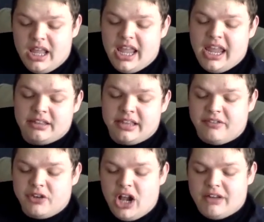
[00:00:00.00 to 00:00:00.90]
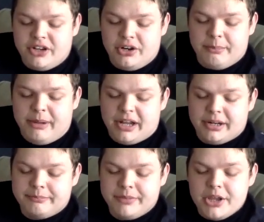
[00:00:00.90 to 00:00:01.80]
It leveled off near the bottom,
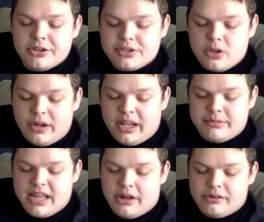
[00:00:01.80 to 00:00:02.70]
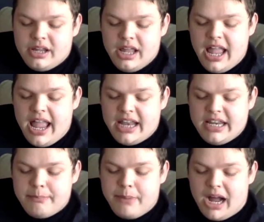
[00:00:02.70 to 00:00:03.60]
slowing him down. and he
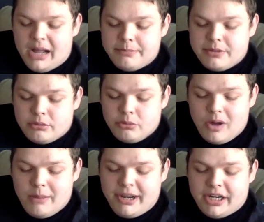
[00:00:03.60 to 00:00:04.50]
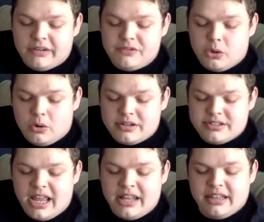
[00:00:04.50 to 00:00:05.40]
popped through a pair of doors
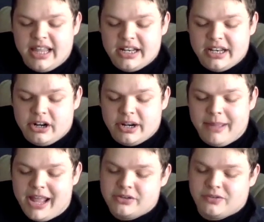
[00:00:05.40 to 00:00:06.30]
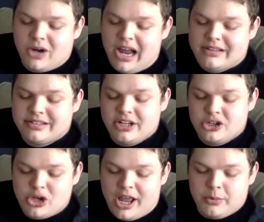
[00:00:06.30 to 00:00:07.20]
and landed on a patch of grass in a
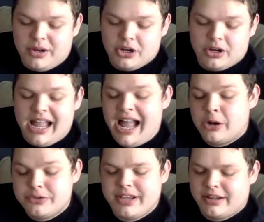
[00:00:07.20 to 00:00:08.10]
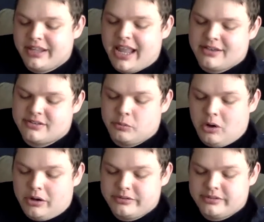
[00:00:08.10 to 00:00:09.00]
shadowy nook outside the castle
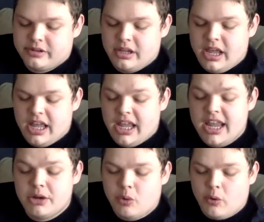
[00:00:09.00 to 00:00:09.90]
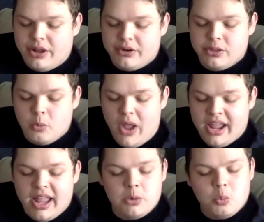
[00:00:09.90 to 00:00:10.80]
walls. He rolled out of the way
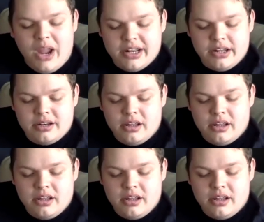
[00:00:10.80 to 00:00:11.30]
and waited.